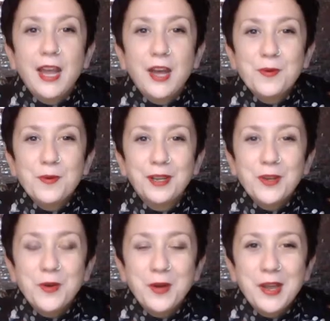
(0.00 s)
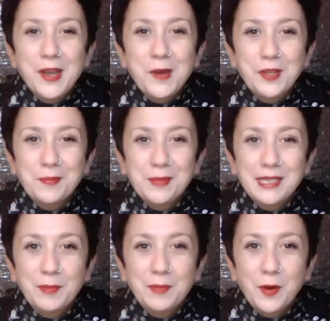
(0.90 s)
Hello, you're here with Miss
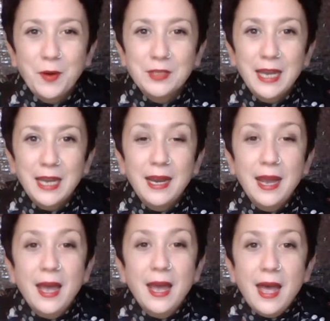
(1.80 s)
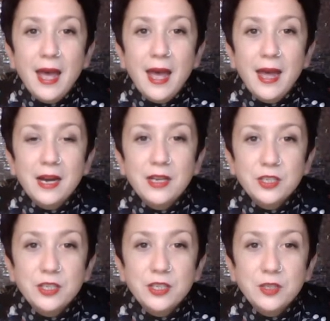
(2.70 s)
Libby Rose again, and I
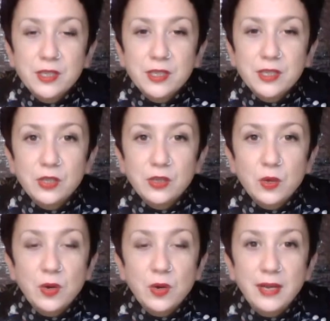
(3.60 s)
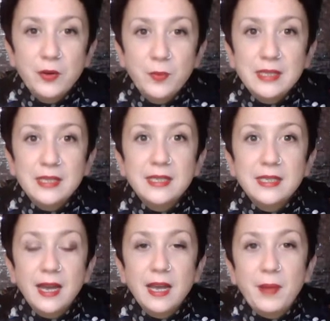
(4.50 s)
just wanted to talk a little bit
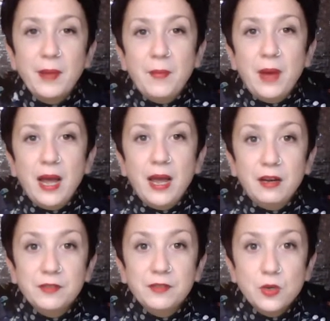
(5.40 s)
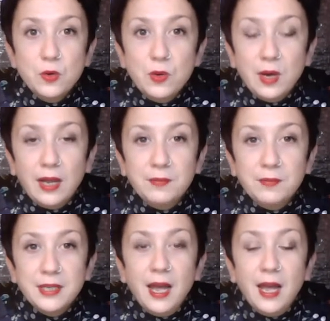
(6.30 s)
today about my after school
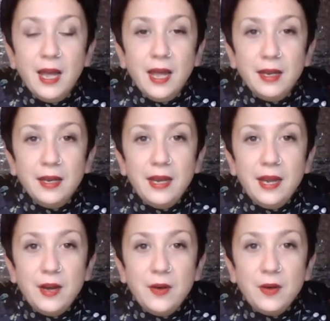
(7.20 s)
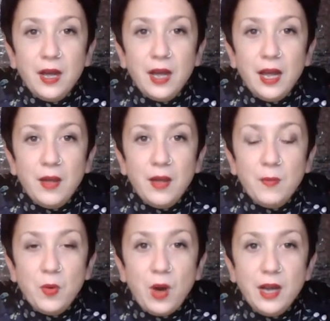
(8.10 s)
clubs. Now,
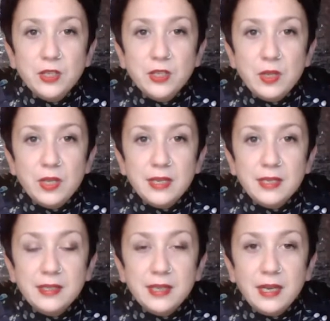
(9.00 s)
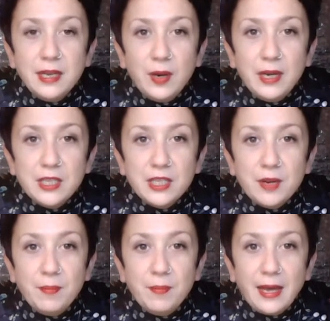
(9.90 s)
I do these in Greenwich
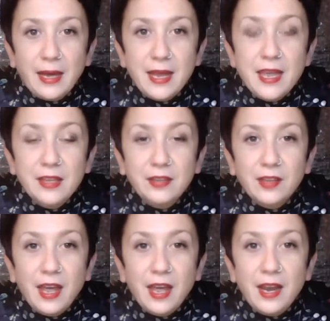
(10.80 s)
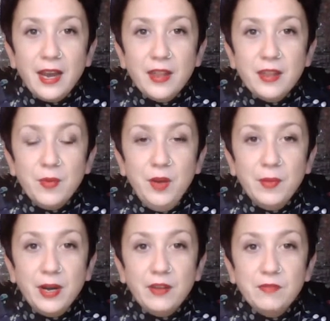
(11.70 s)
and Blackheath, and at the
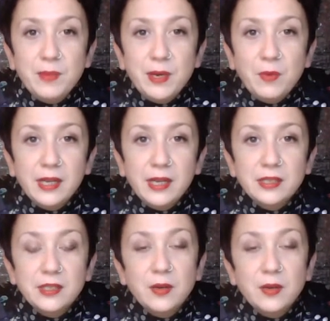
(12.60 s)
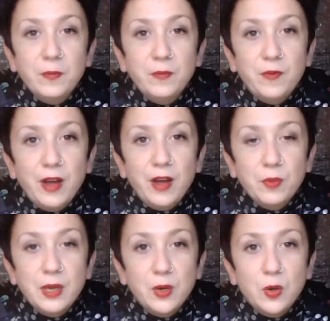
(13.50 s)
moment I've been running some
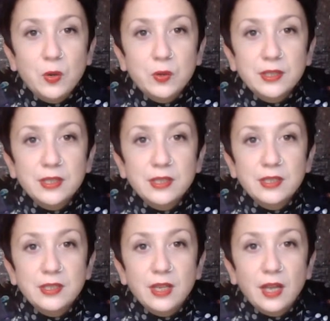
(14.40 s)
5-week courses